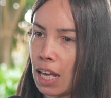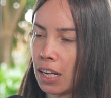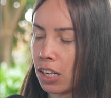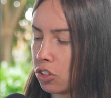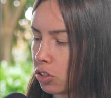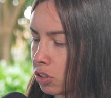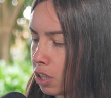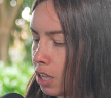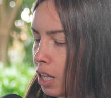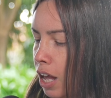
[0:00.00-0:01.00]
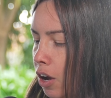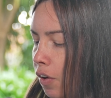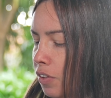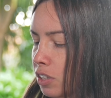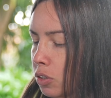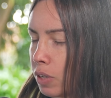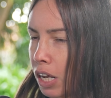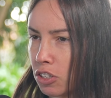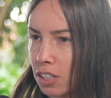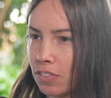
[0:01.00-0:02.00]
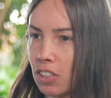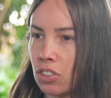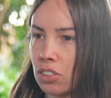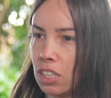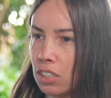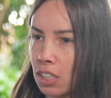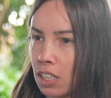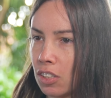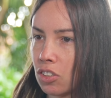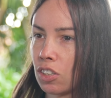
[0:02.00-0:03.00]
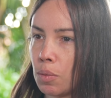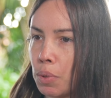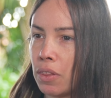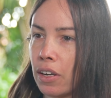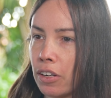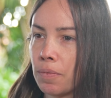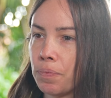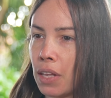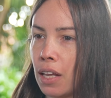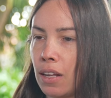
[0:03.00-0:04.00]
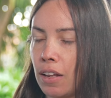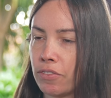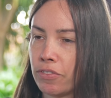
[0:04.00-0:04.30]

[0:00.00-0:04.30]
And it can just all these little energy efficiencies, it can just slip in there and